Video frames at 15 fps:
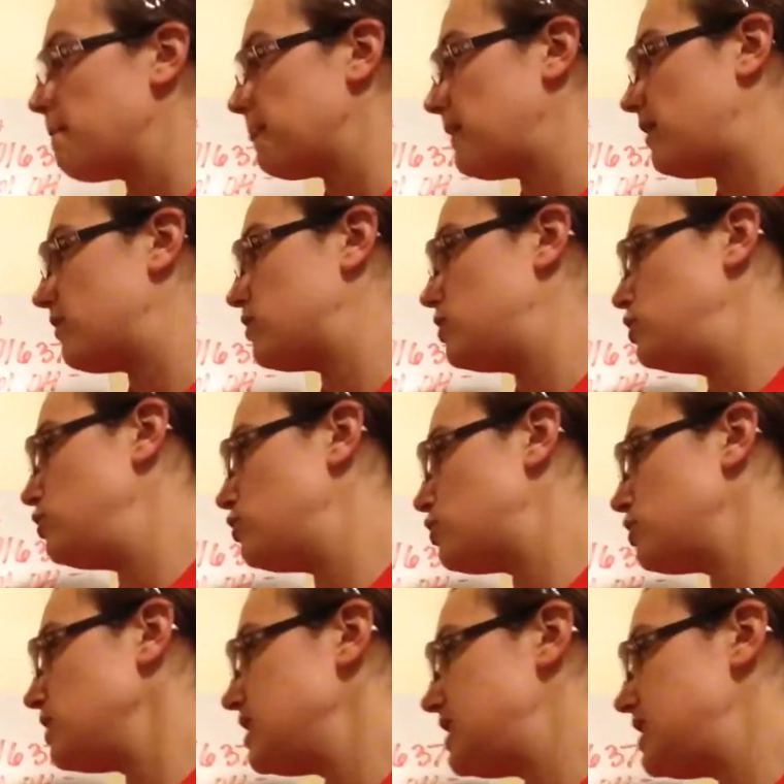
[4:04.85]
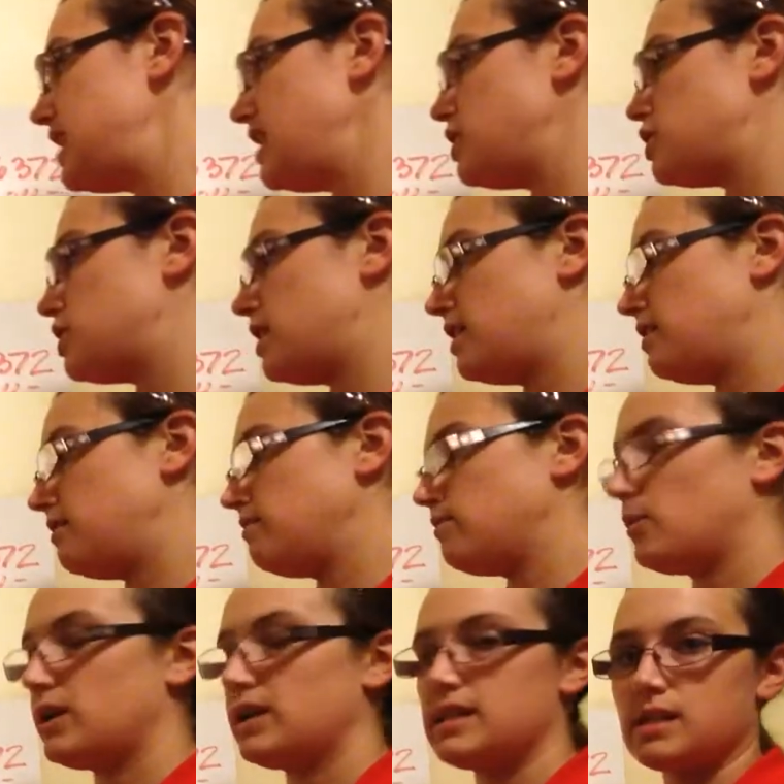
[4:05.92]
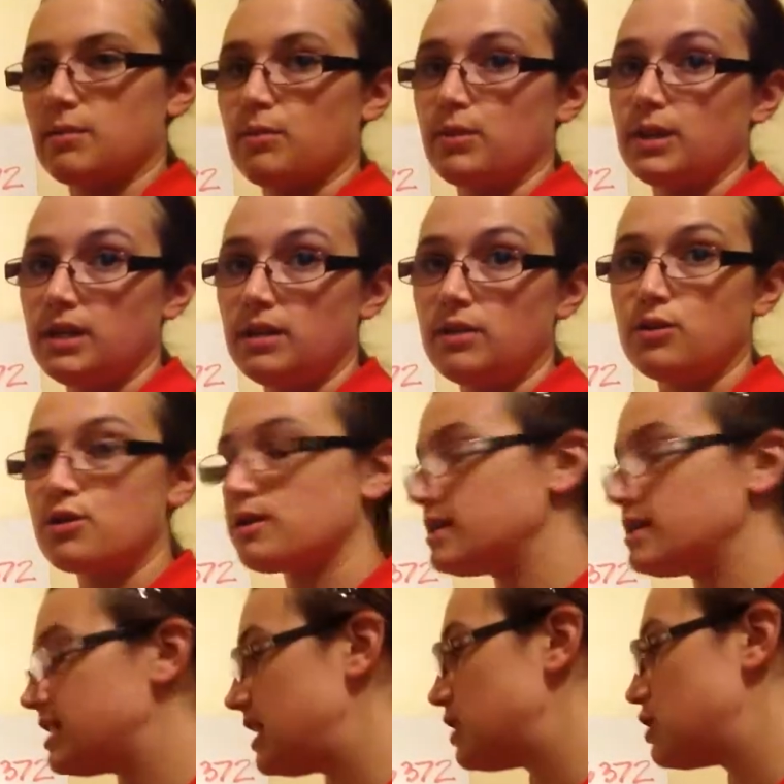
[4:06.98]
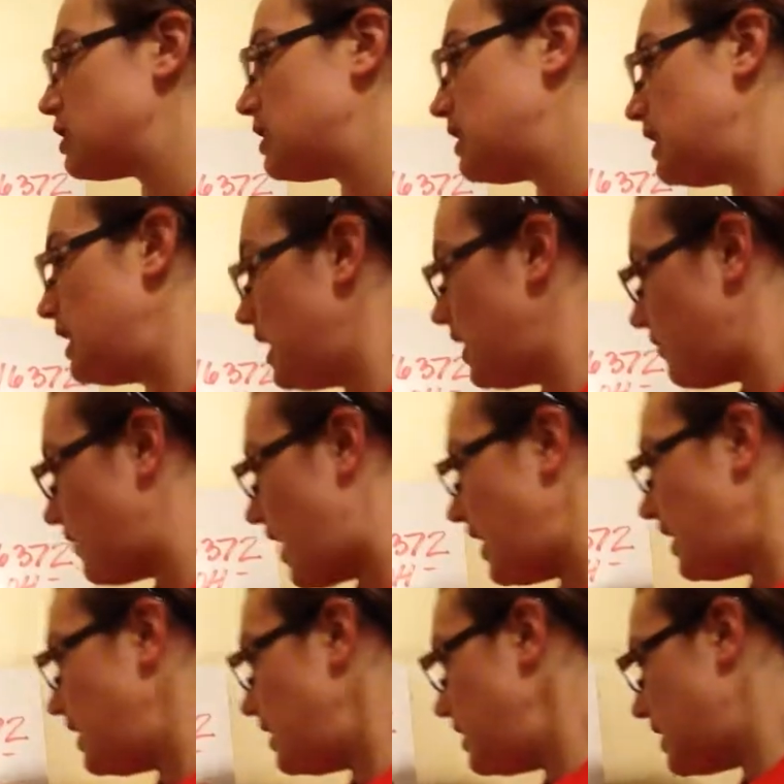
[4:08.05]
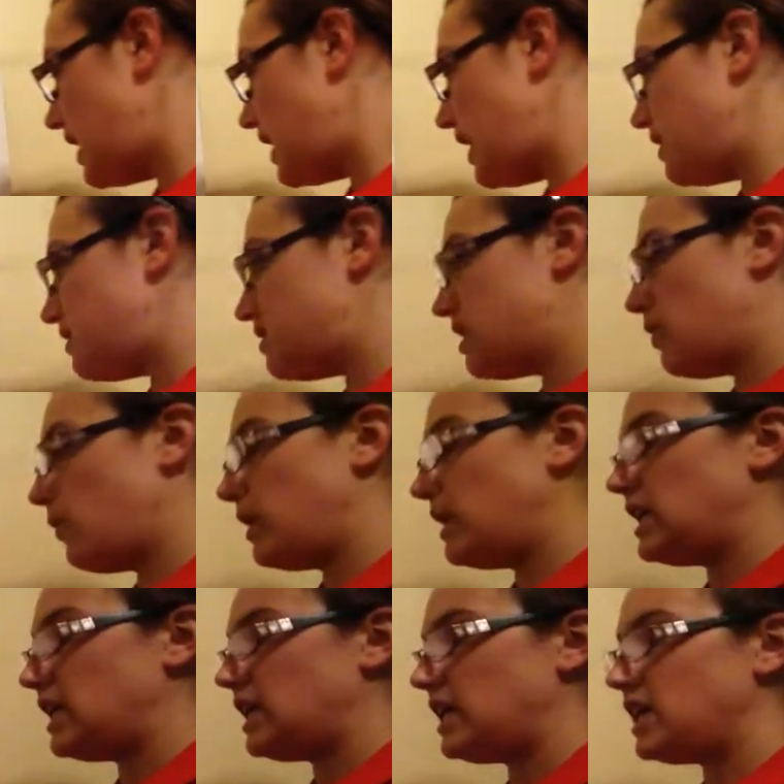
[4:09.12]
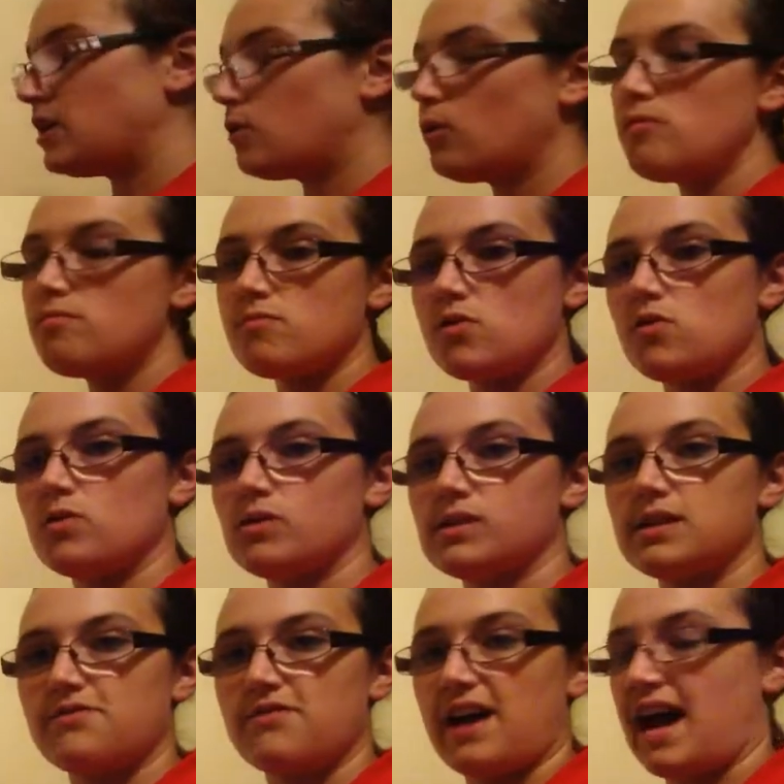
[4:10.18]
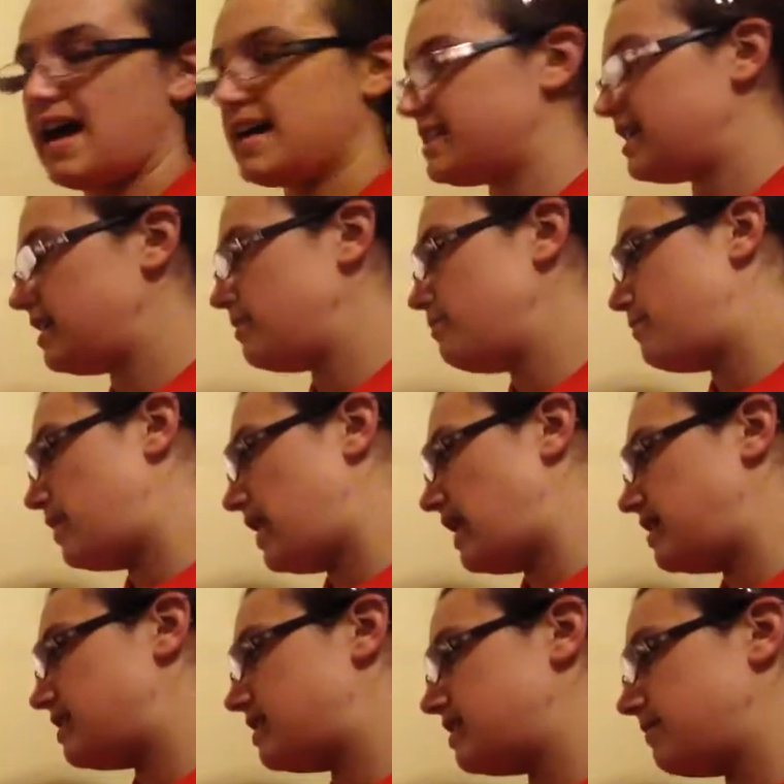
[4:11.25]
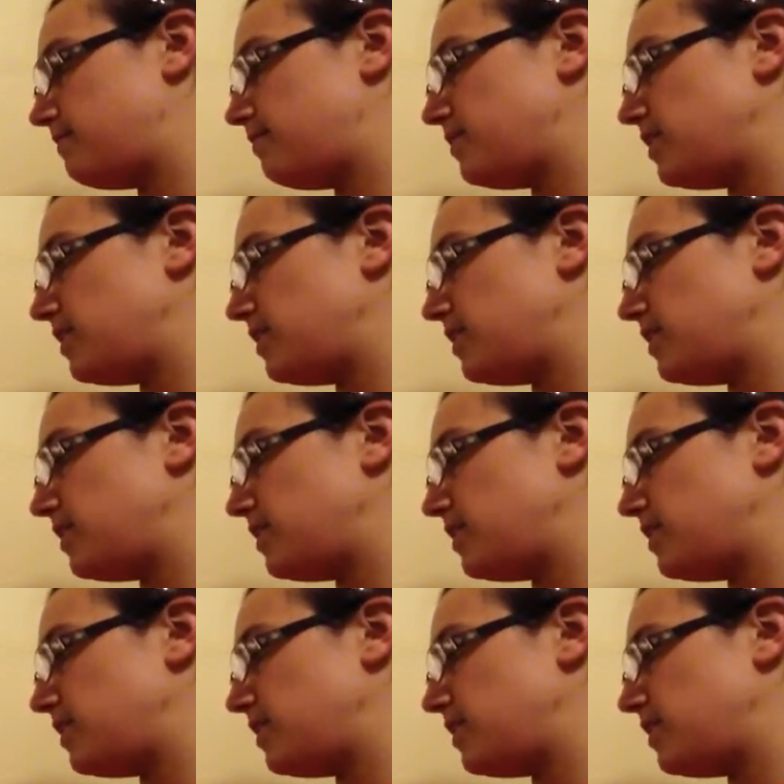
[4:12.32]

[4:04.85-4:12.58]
Now the neutralization, when it's complete neutralization, that indicates that we need equal moles of acid and base.